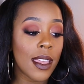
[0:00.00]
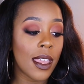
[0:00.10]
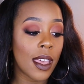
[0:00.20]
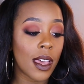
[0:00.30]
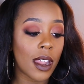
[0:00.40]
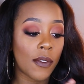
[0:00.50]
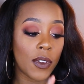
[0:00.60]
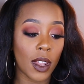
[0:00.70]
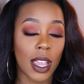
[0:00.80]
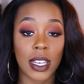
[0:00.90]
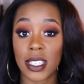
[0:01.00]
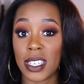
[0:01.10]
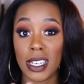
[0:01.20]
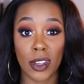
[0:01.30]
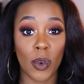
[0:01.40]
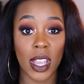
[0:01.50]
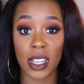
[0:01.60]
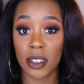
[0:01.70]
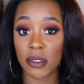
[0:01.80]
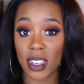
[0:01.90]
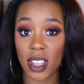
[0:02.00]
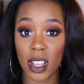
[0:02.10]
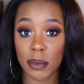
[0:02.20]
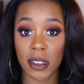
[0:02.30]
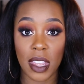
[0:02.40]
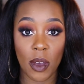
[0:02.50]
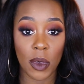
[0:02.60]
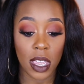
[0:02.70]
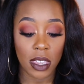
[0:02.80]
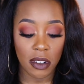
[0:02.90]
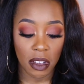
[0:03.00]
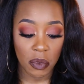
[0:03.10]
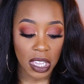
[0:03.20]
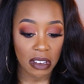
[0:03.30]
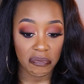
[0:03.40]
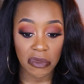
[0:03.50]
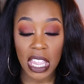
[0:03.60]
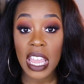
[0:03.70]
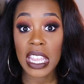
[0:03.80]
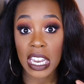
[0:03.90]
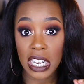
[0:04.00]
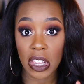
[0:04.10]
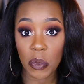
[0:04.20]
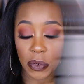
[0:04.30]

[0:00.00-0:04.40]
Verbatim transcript: and I feel like I just need to go ahead and use it up so that way, you know, we can get another